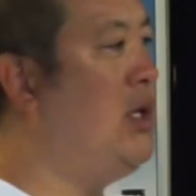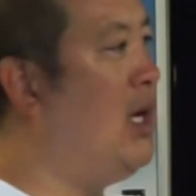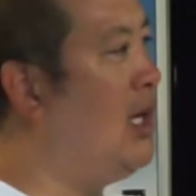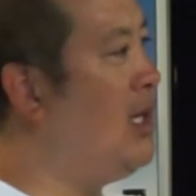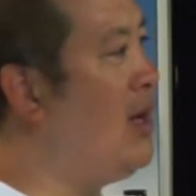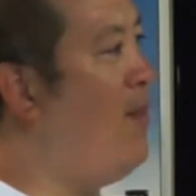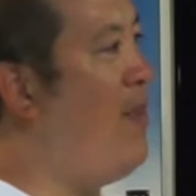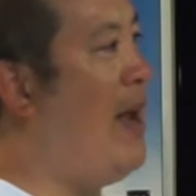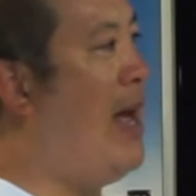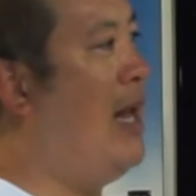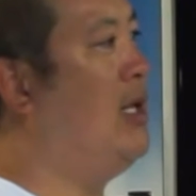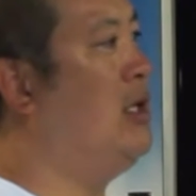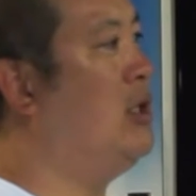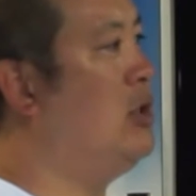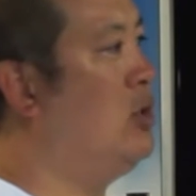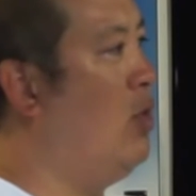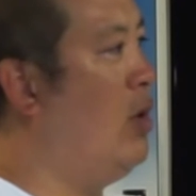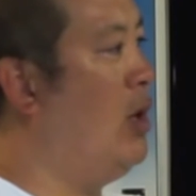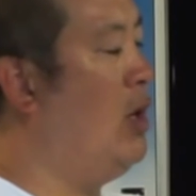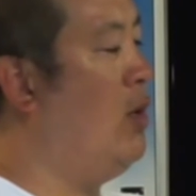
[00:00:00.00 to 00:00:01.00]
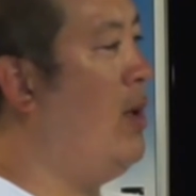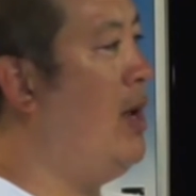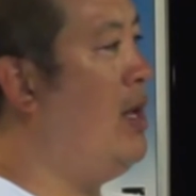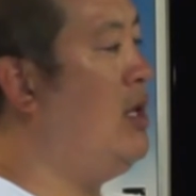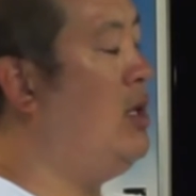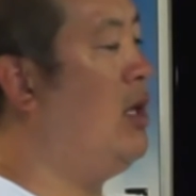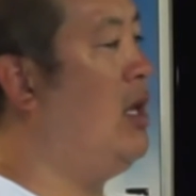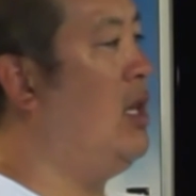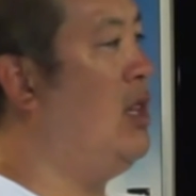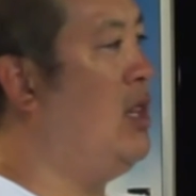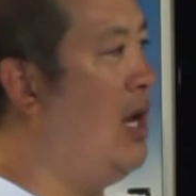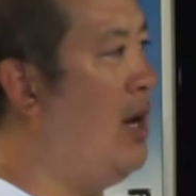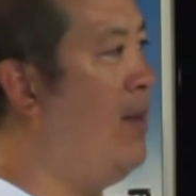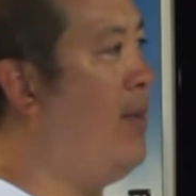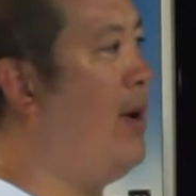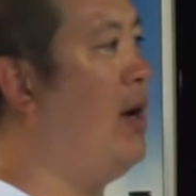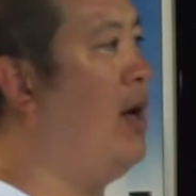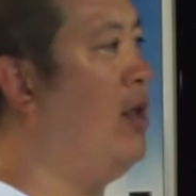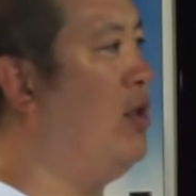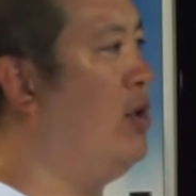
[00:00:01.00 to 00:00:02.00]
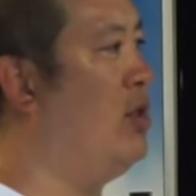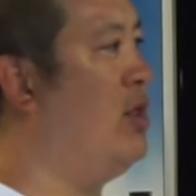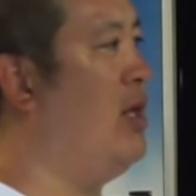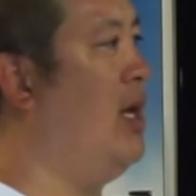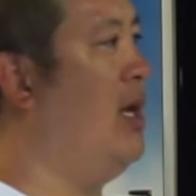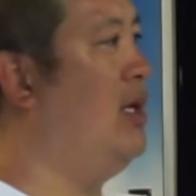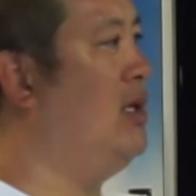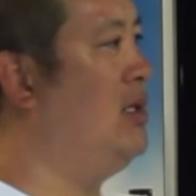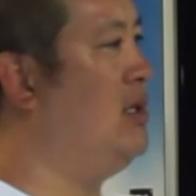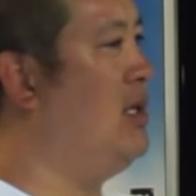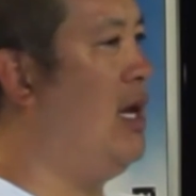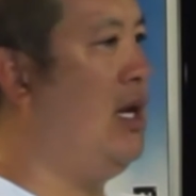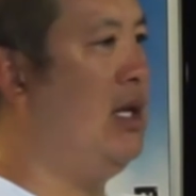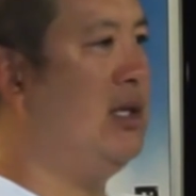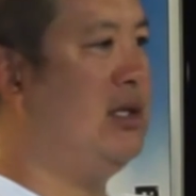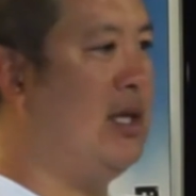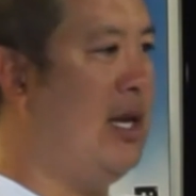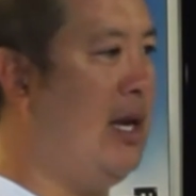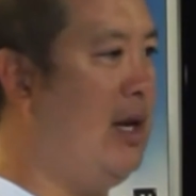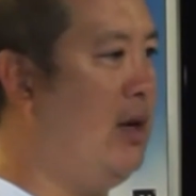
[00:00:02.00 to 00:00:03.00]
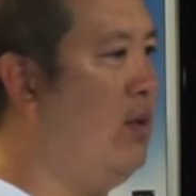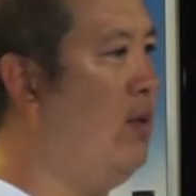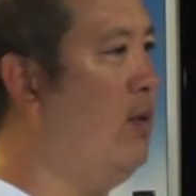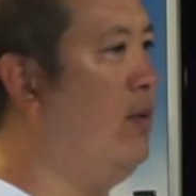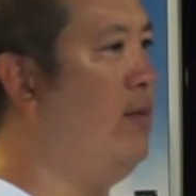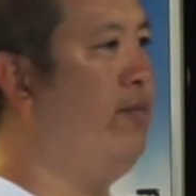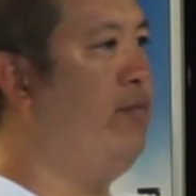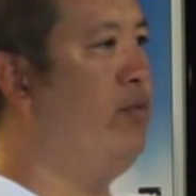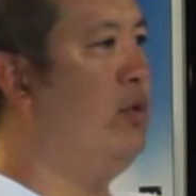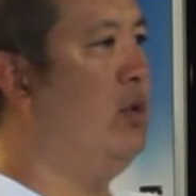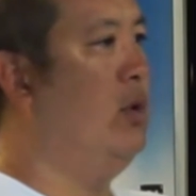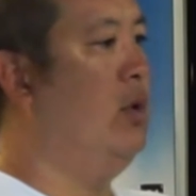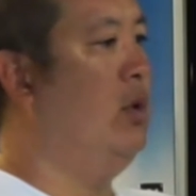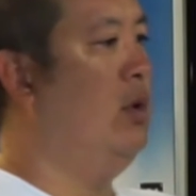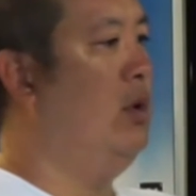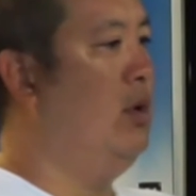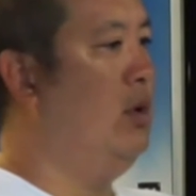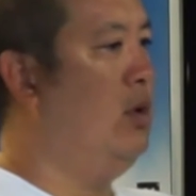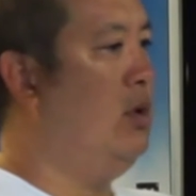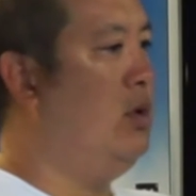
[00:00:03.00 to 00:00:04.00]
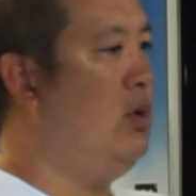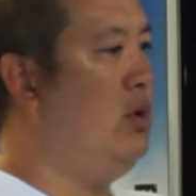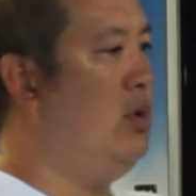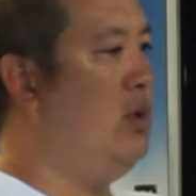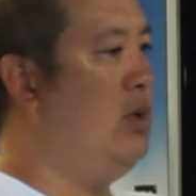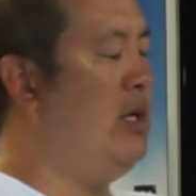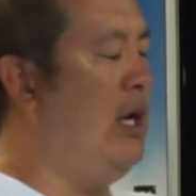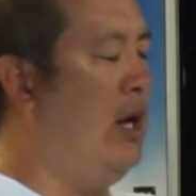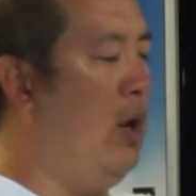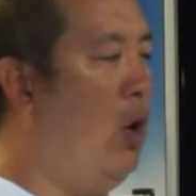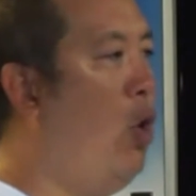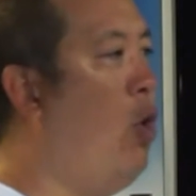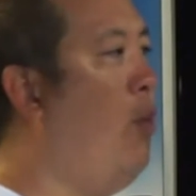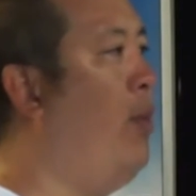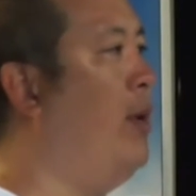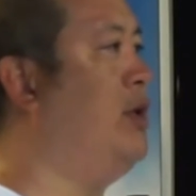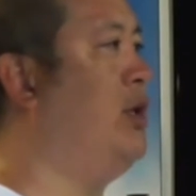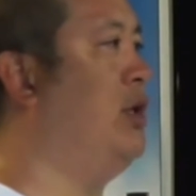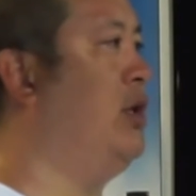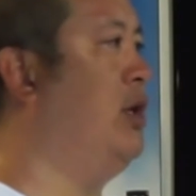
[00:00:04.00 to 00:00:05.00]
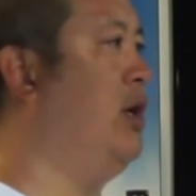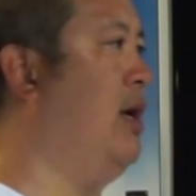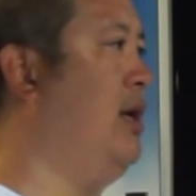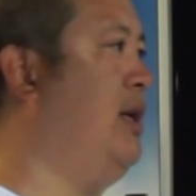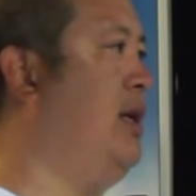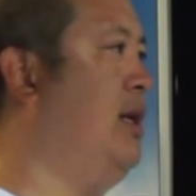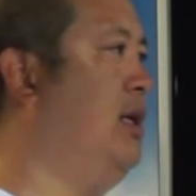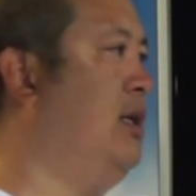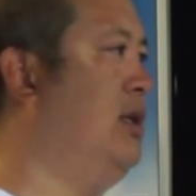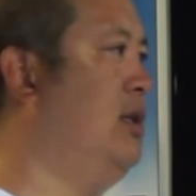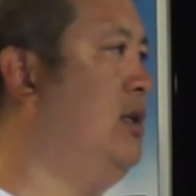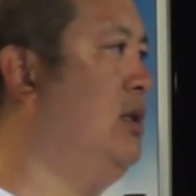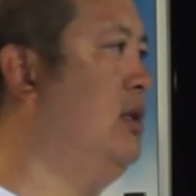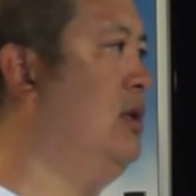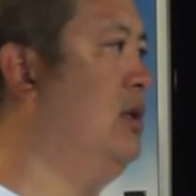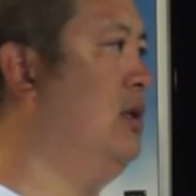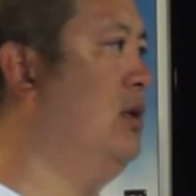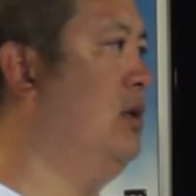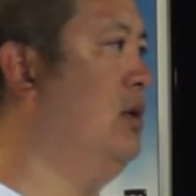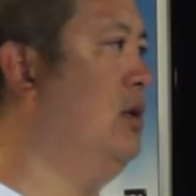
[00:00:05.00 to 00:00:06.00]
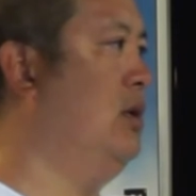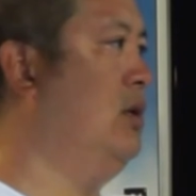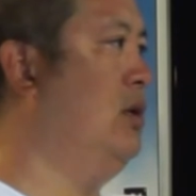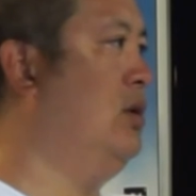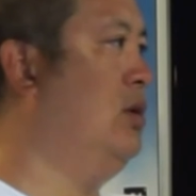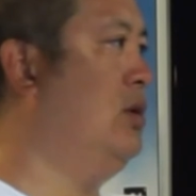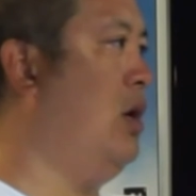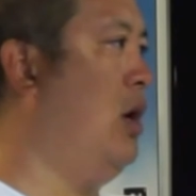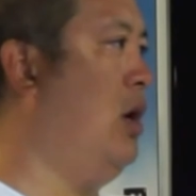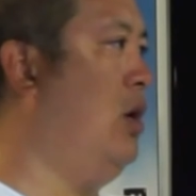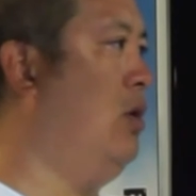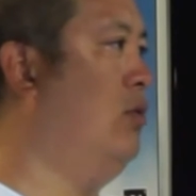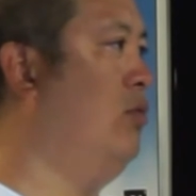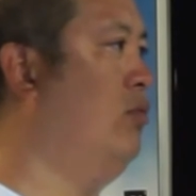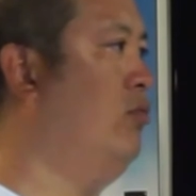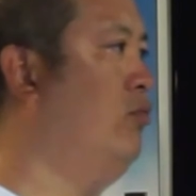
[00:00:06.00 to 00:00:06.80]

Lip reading: got the balance squared away and you can think about other things, then it's like, you get a whole bunch of good ideas. So.